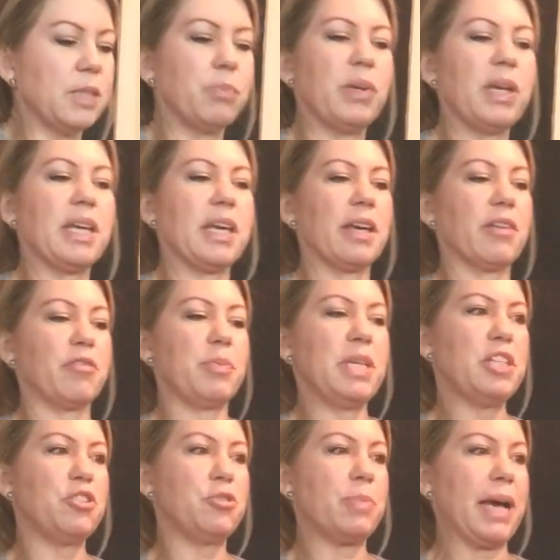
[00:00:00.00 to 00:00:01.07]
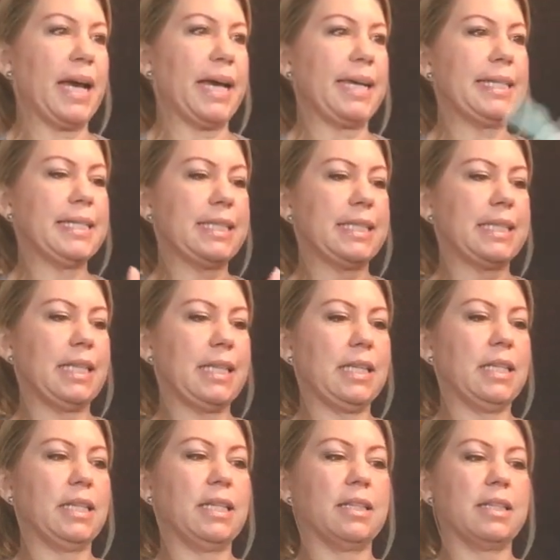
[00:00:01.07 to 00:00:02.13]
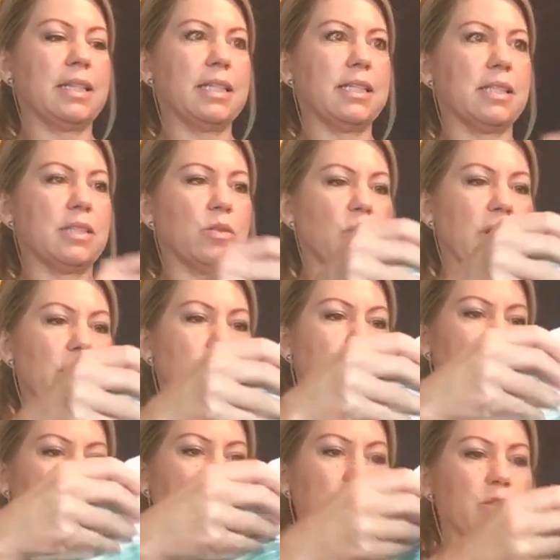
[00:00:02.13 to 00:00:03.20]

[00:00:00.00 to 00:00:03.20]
Speaking of beach bags, this is what I was